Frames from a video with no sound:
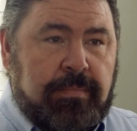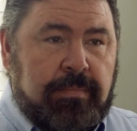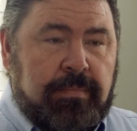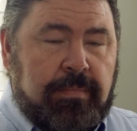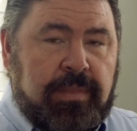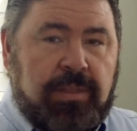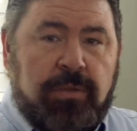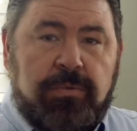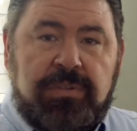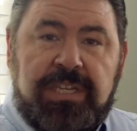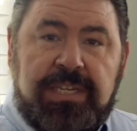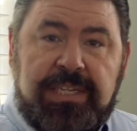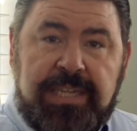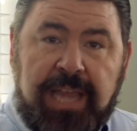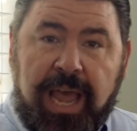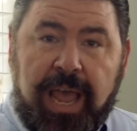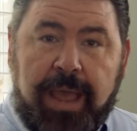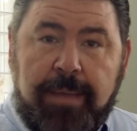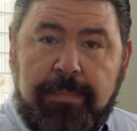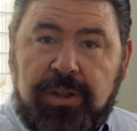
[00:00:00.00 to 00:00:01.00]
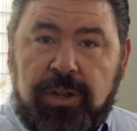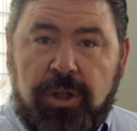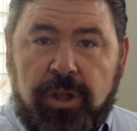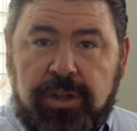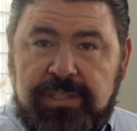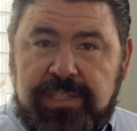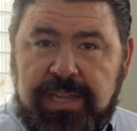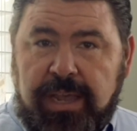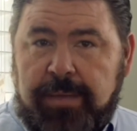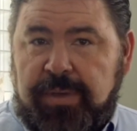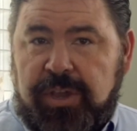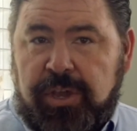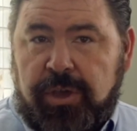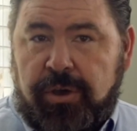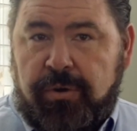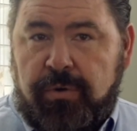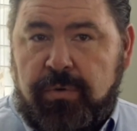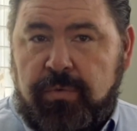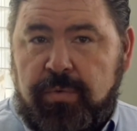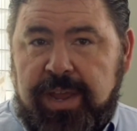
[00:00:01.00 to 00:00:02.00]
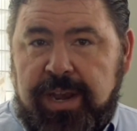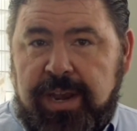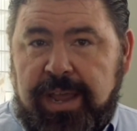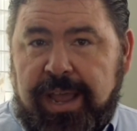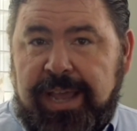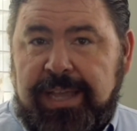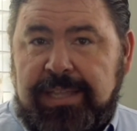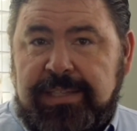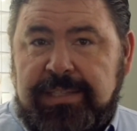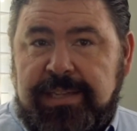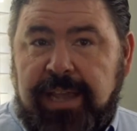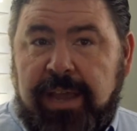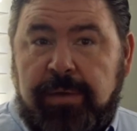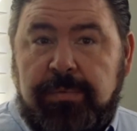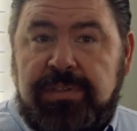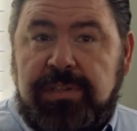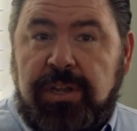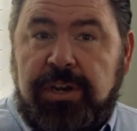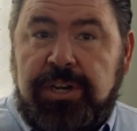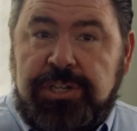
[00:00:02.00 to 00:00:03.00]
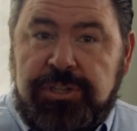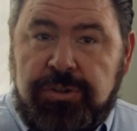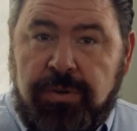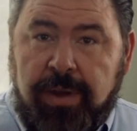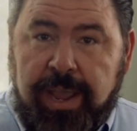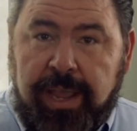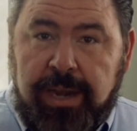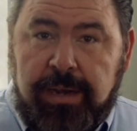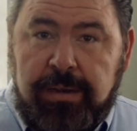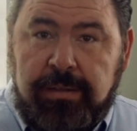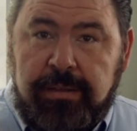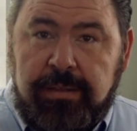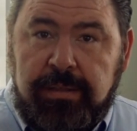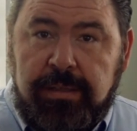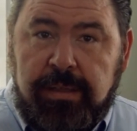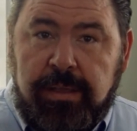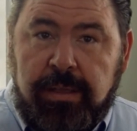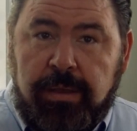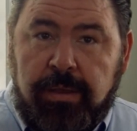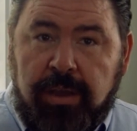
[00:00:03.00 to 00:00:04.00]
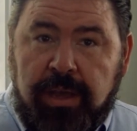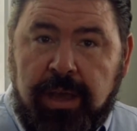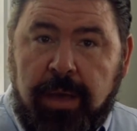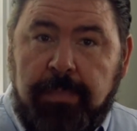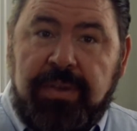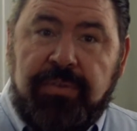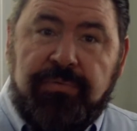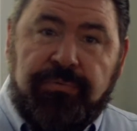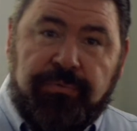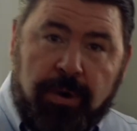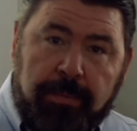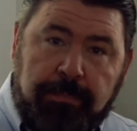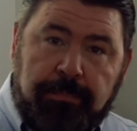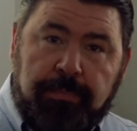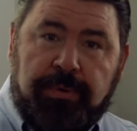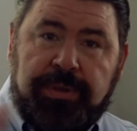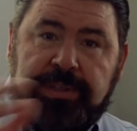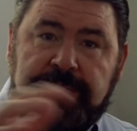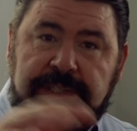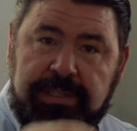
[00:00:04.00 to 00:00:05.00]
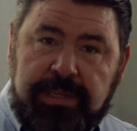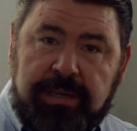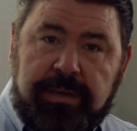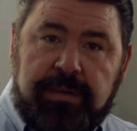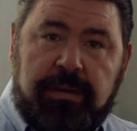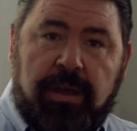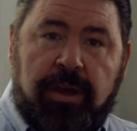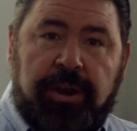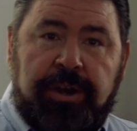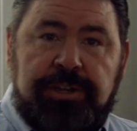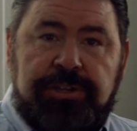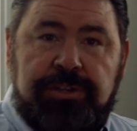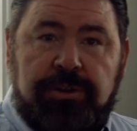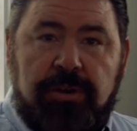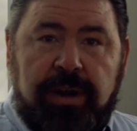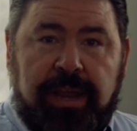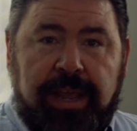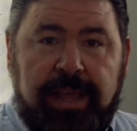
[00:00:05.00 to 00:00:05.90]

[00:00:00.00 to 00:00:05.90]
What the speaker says: There was a time, a long time ago, when Einstein was on a train coming from Princeton on a journey.